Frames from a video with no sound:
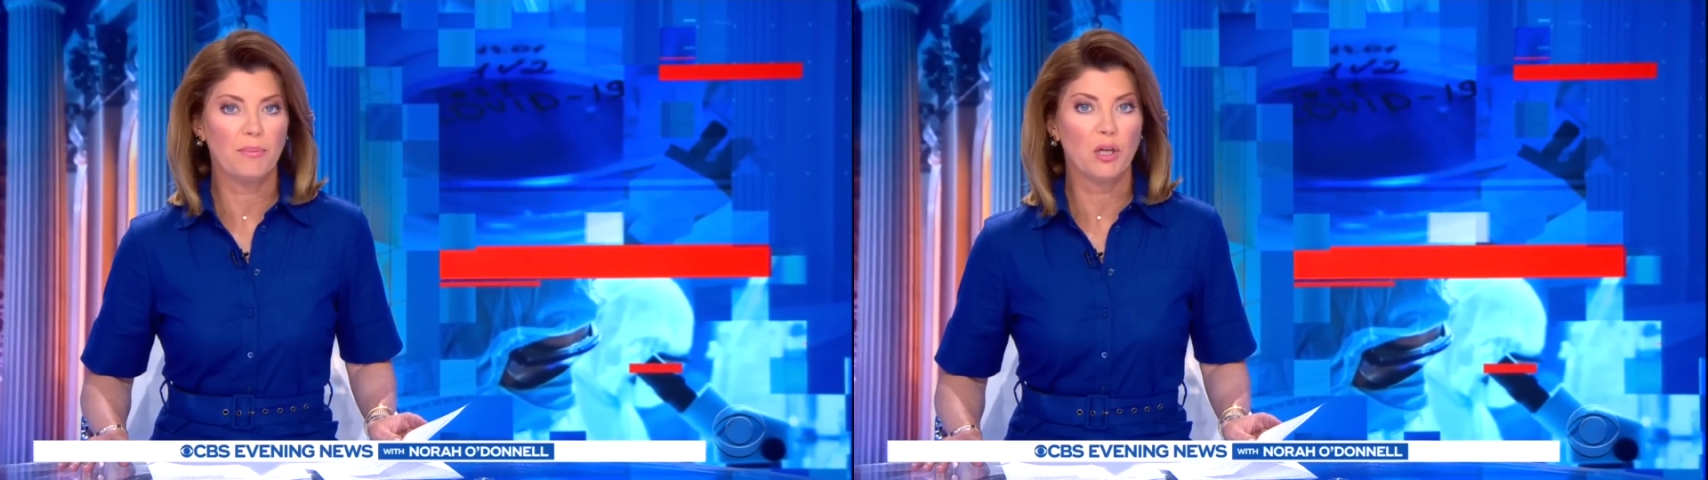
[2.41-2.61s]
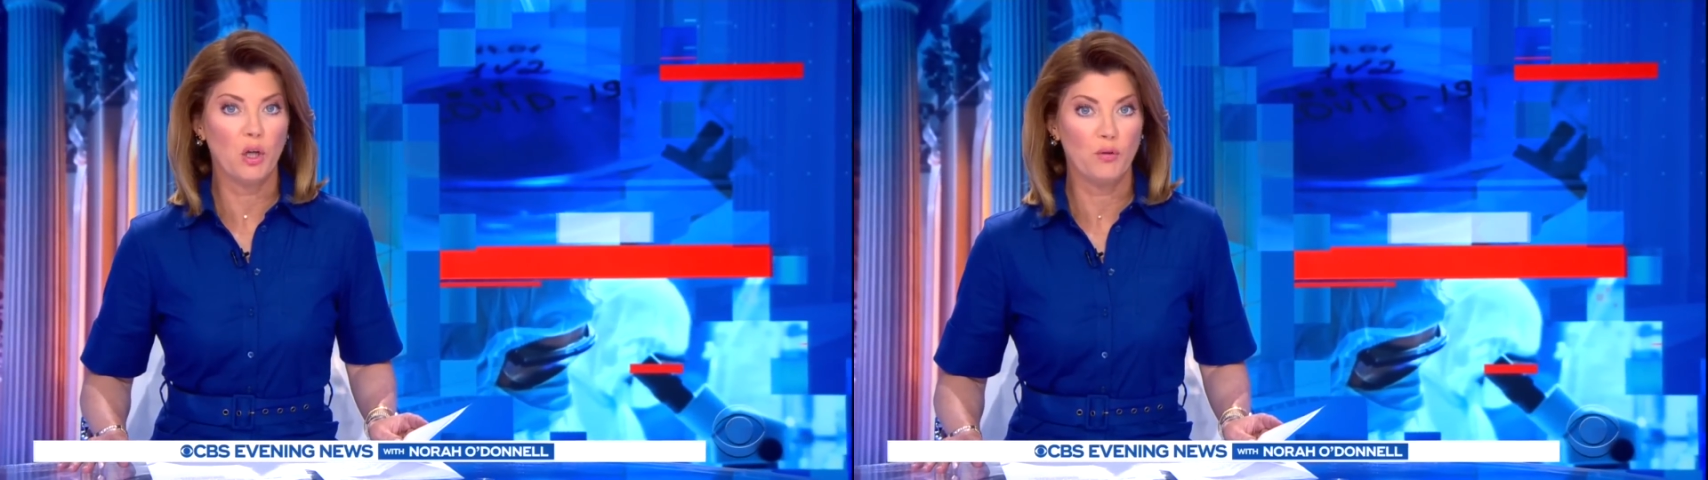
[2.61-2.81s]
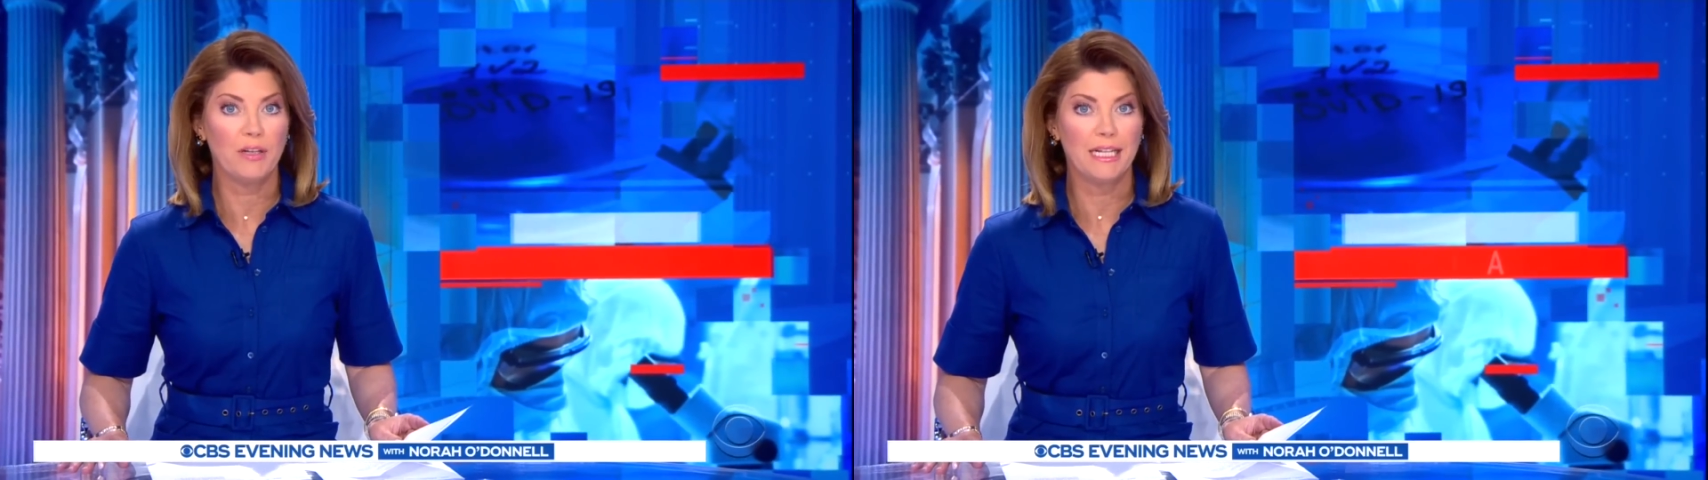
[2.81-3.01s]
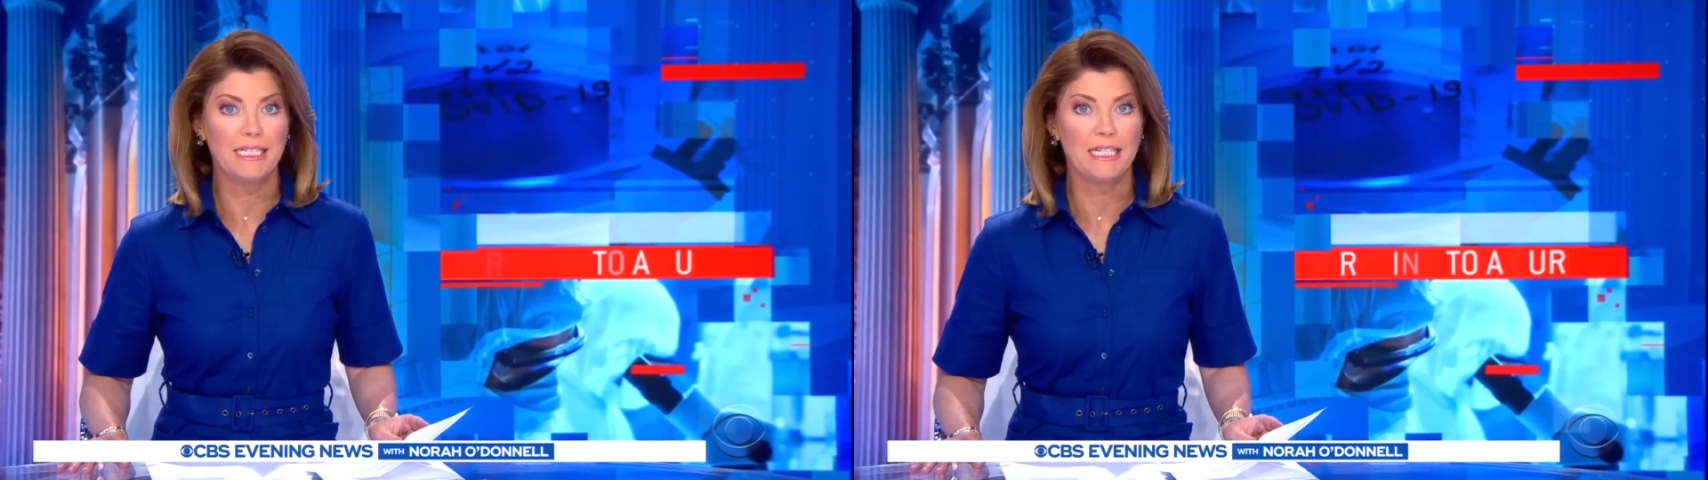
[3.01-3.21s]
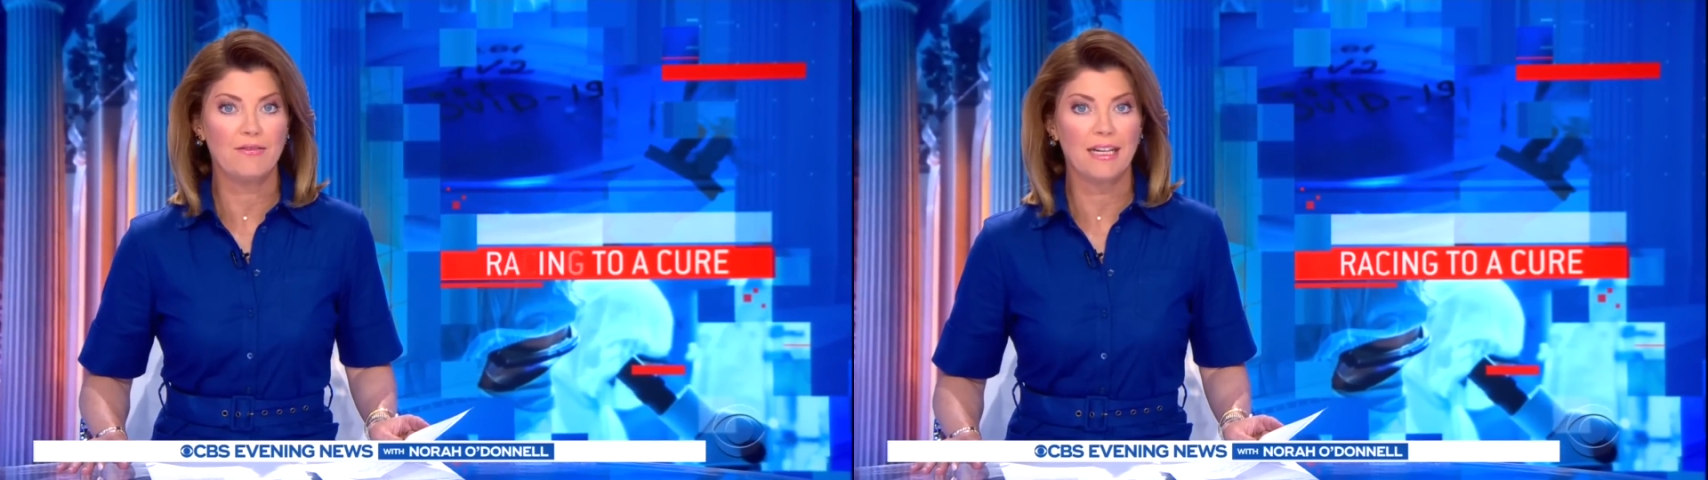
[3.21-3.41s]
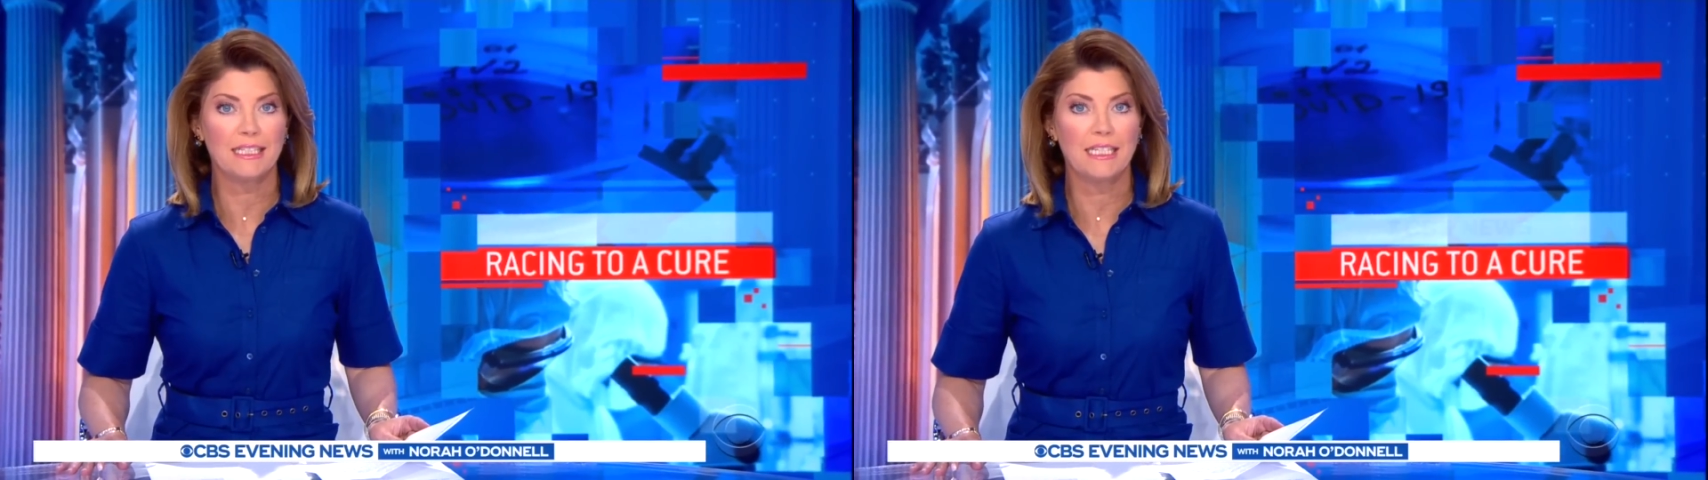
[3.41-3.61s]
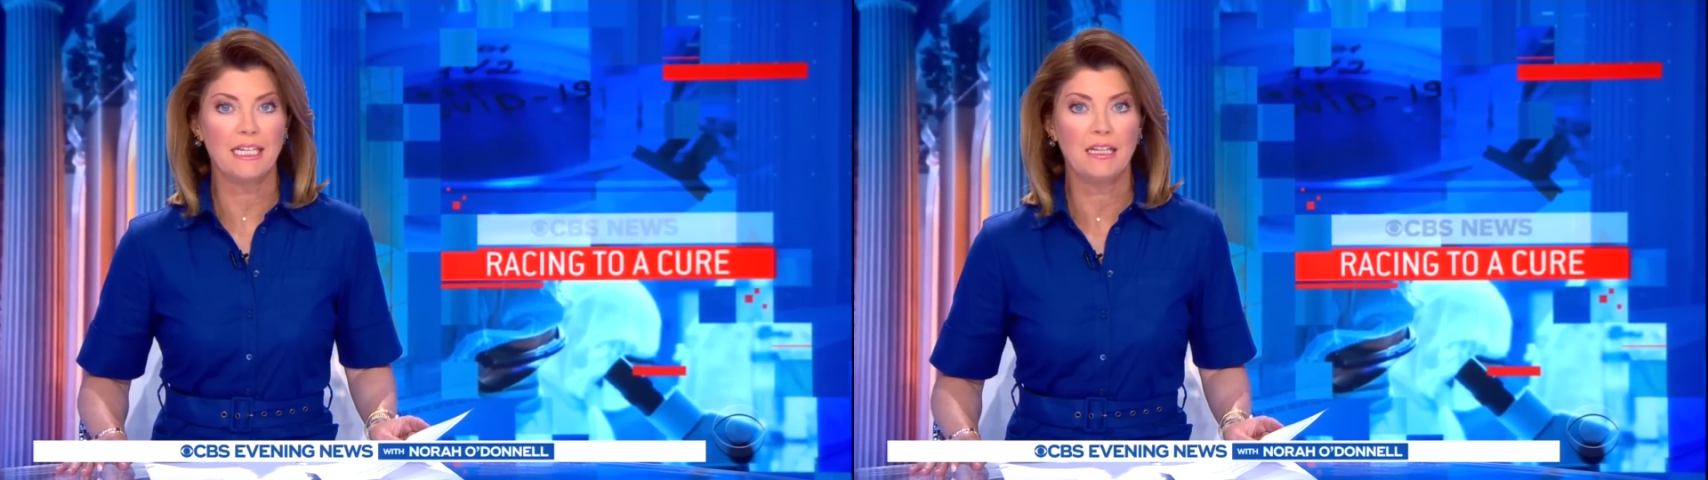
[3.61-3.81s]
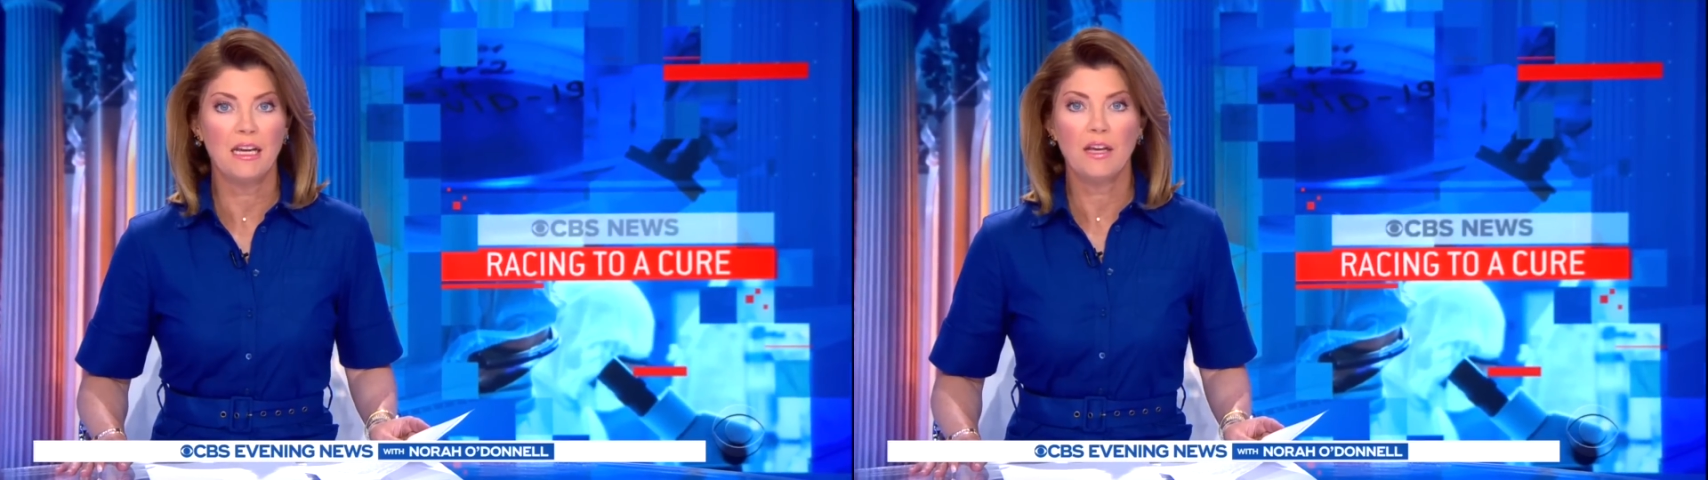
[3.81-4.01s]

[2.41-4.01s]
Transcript: a COVID-19 vaccine,